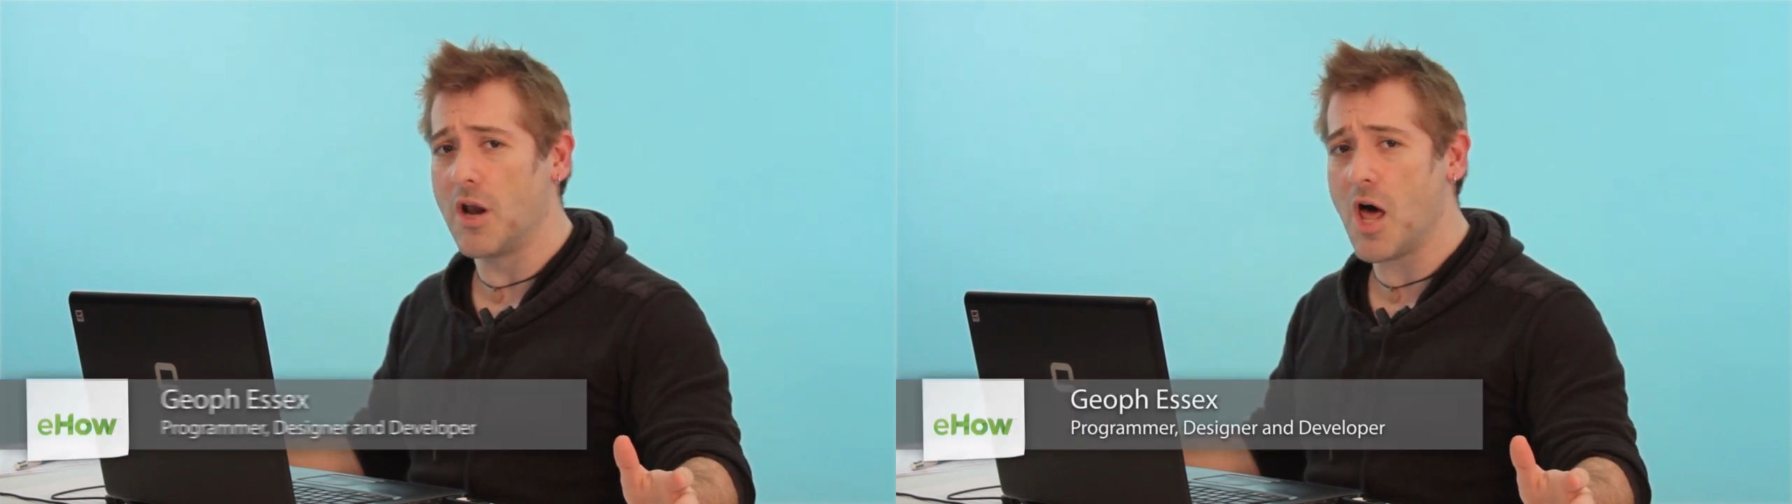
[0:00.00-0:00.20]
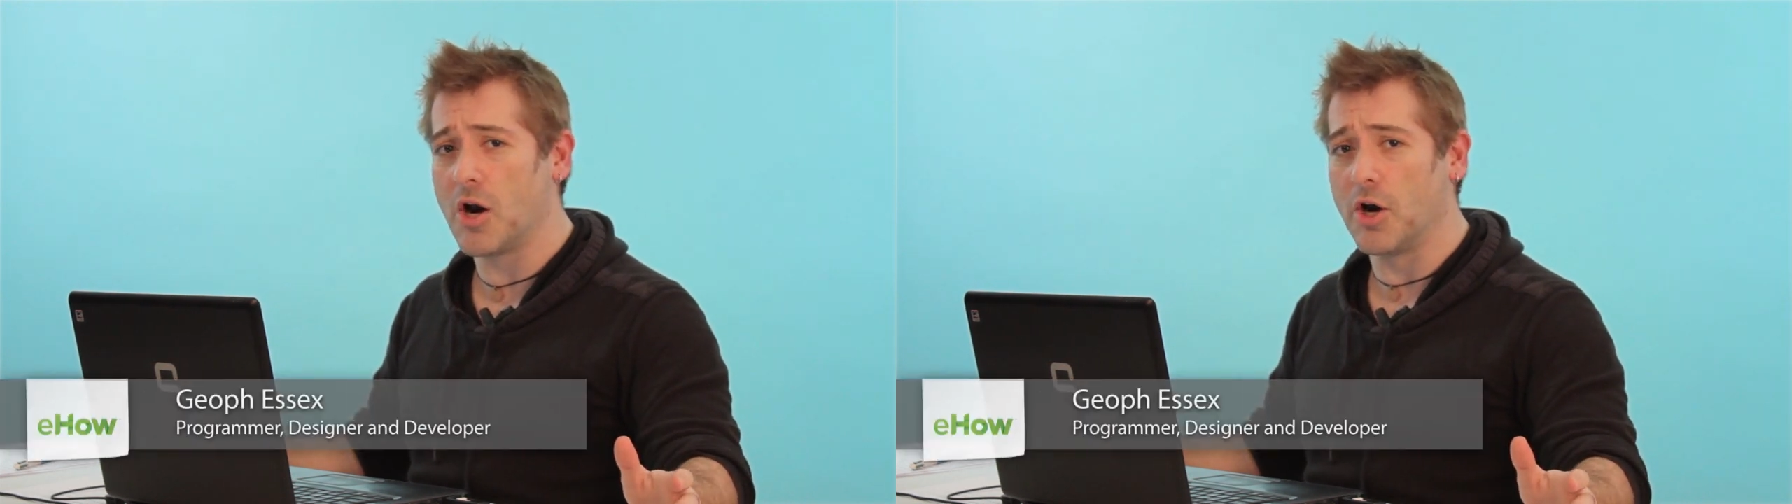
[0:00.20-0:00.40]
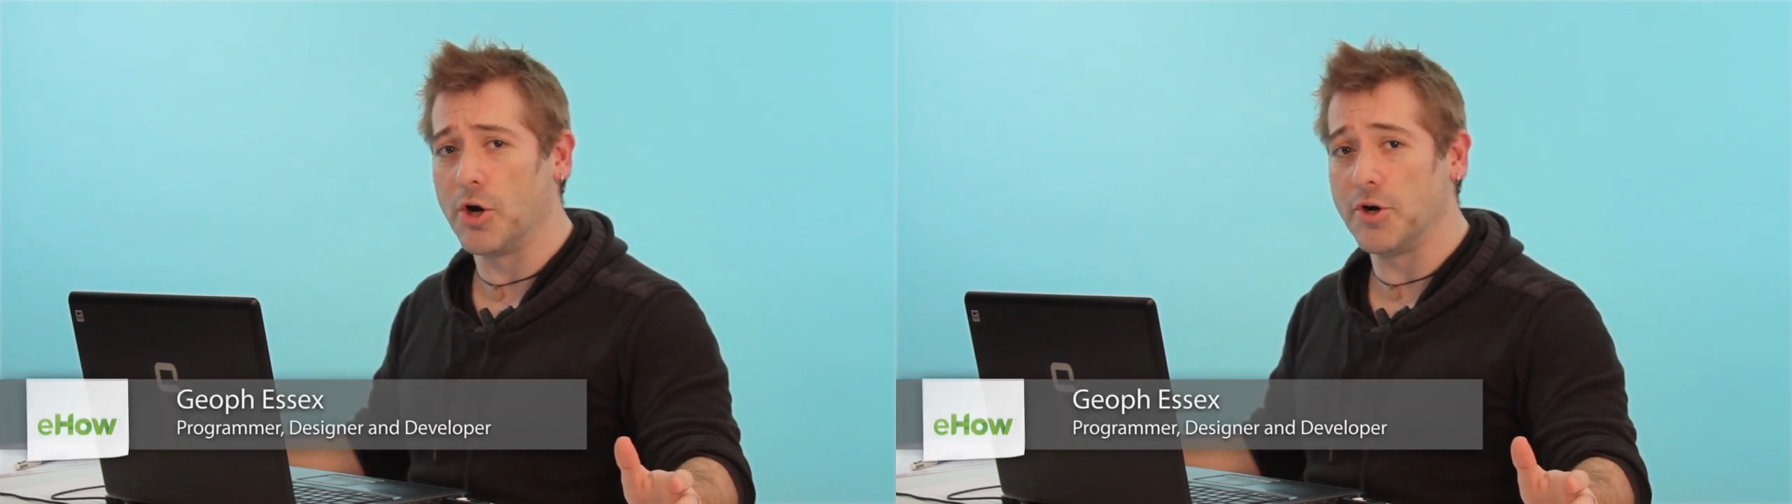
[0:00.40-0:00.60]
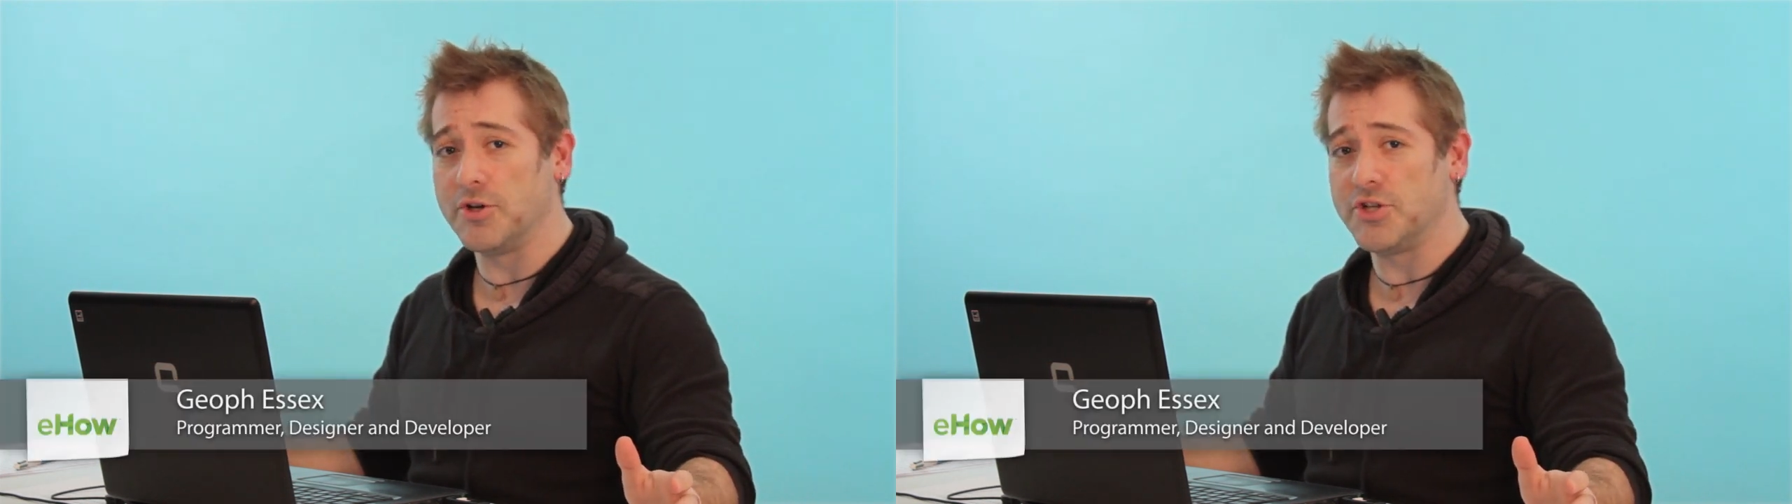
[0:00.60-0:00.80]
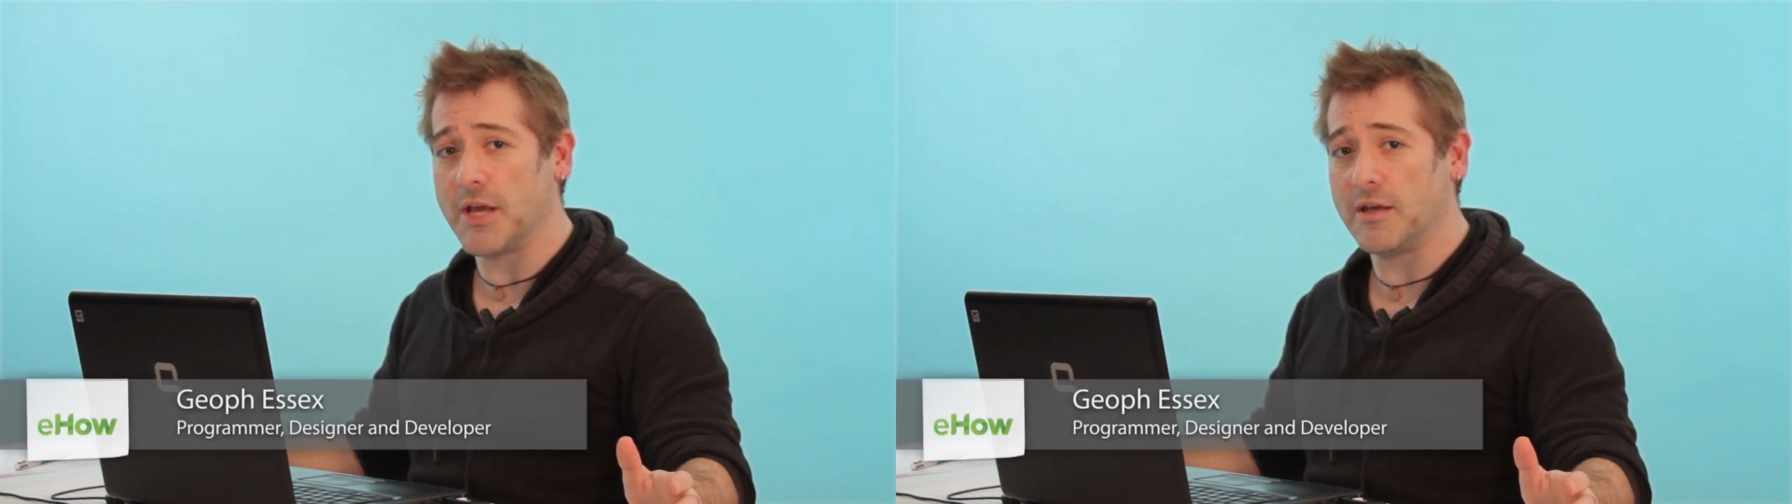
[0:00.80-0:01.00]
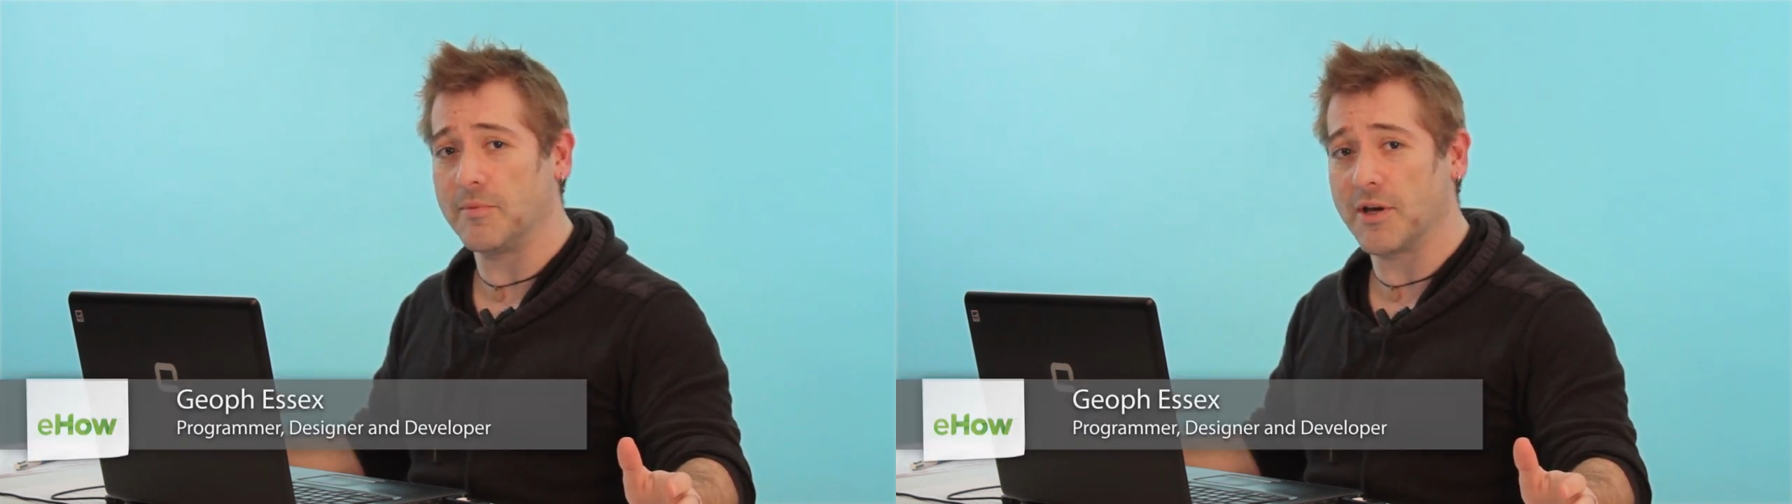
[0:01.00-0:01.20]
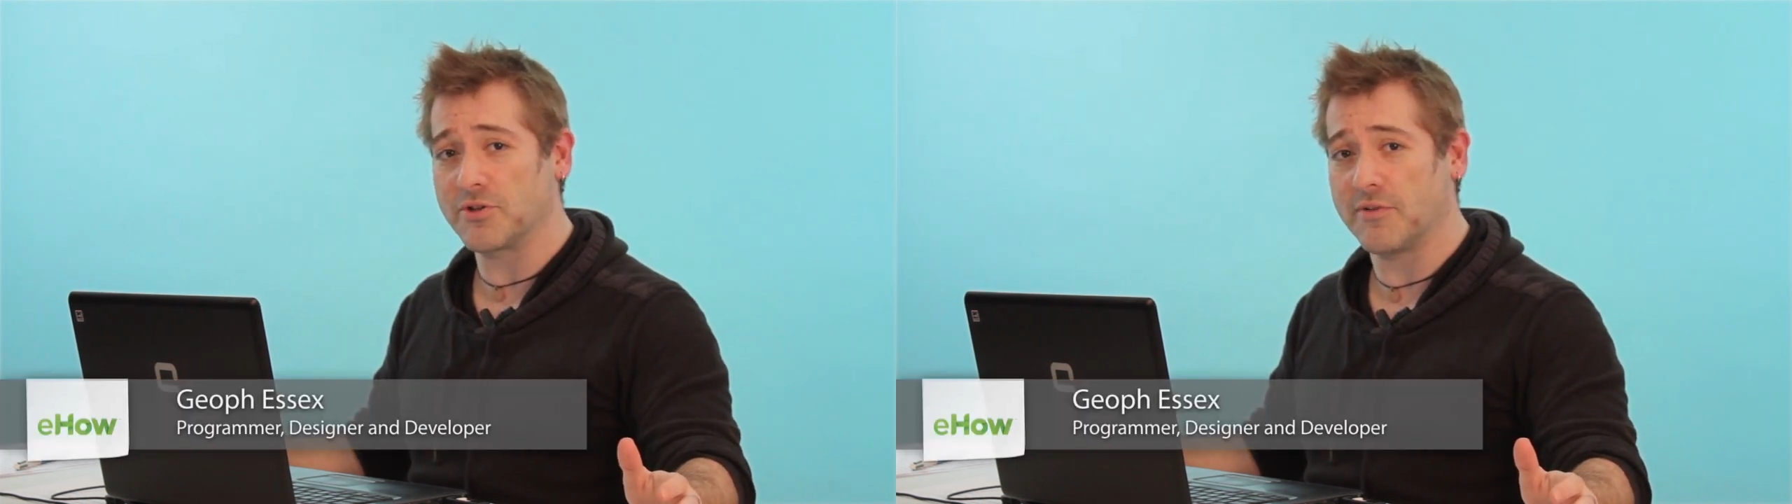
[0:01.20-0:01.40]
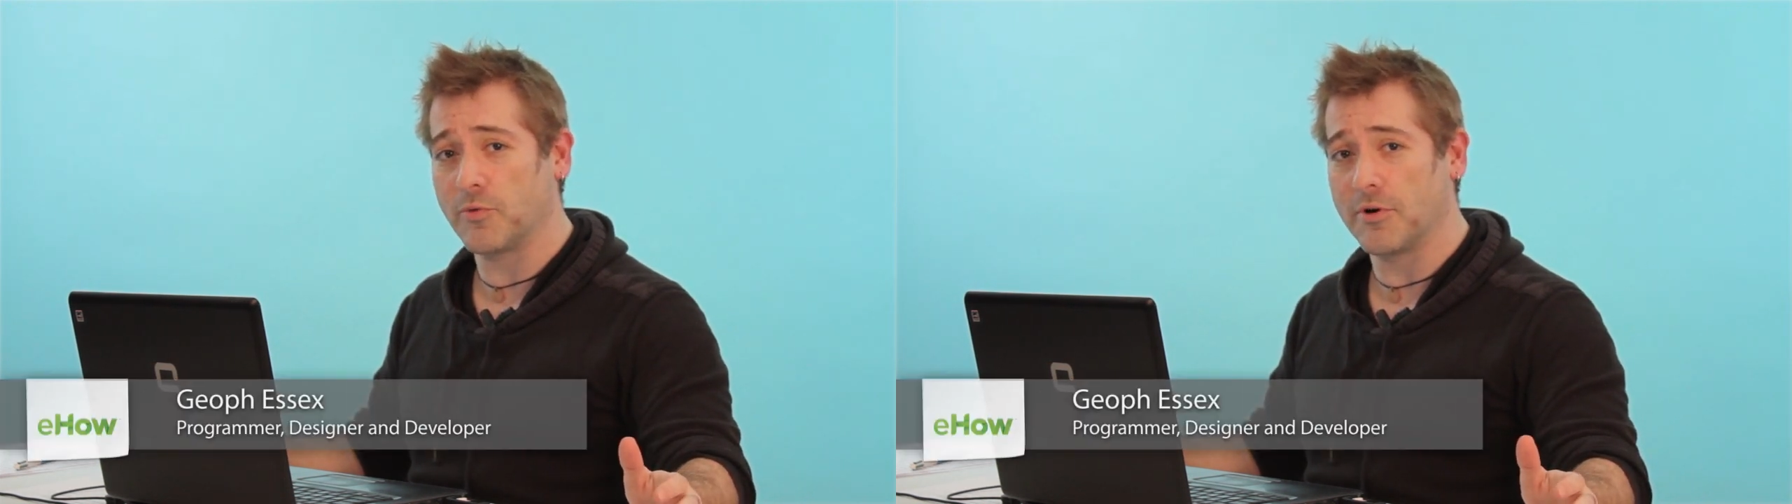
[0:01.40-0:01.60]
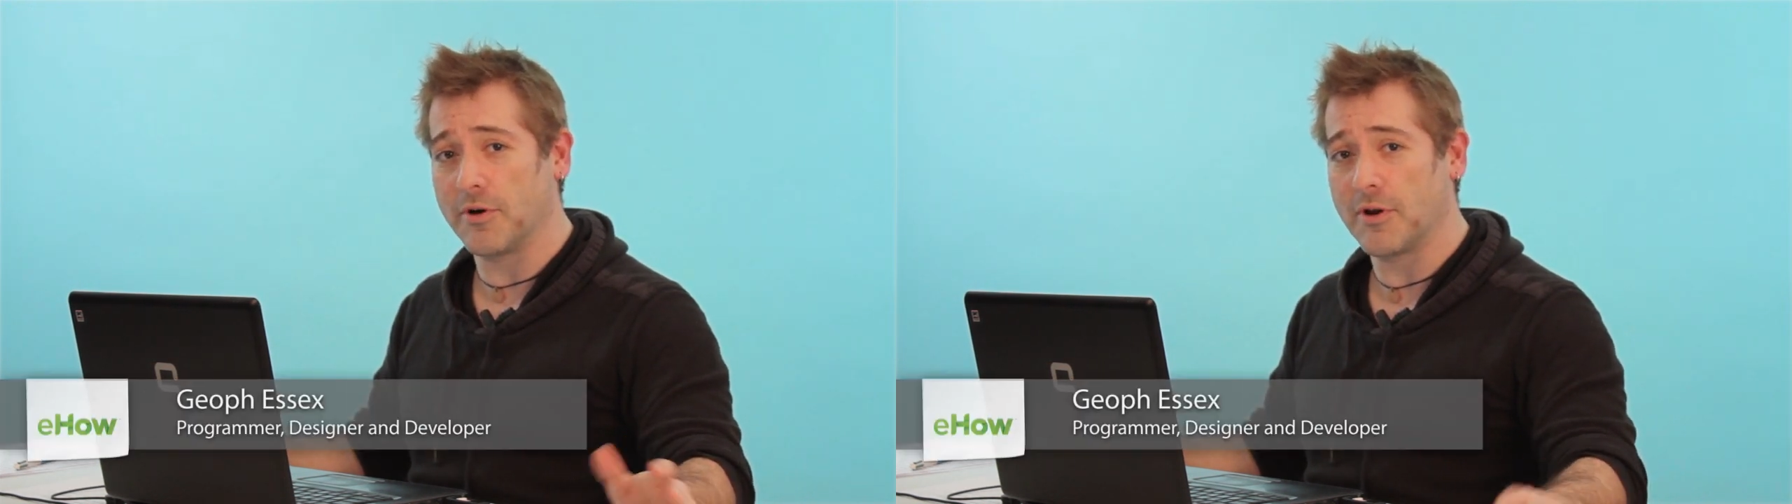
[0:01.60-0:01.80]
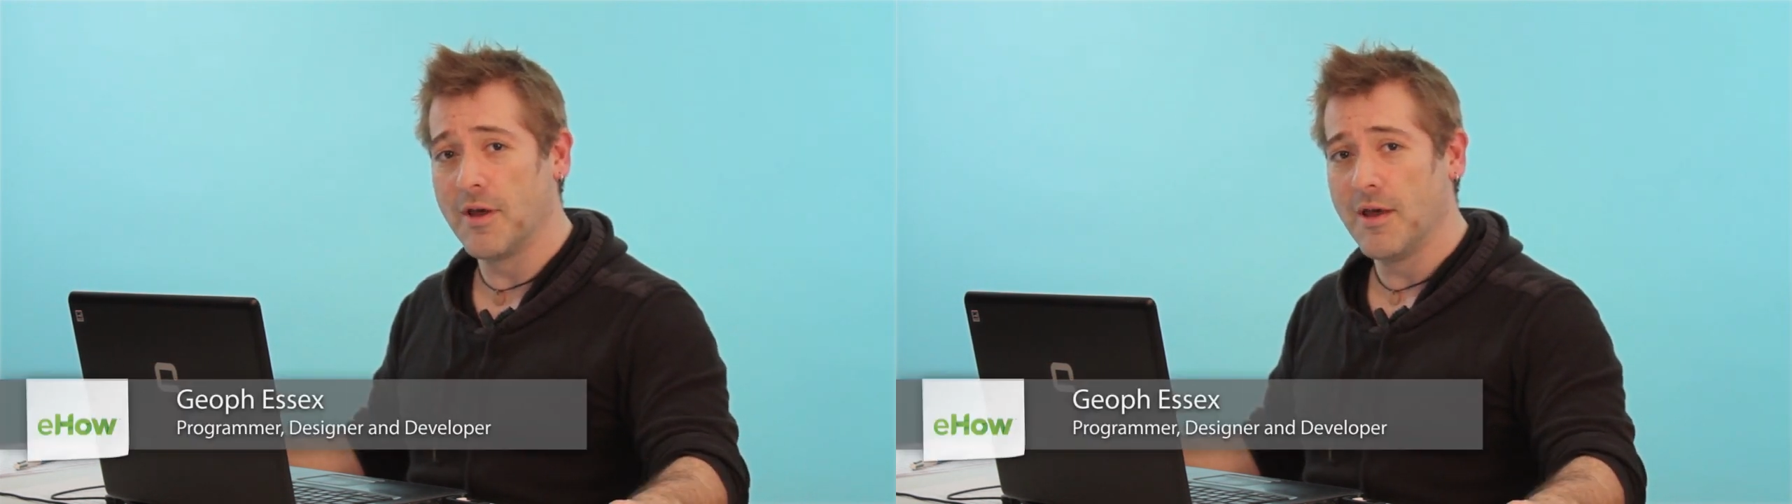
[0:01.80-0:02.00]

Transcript: large in Microsoft Word.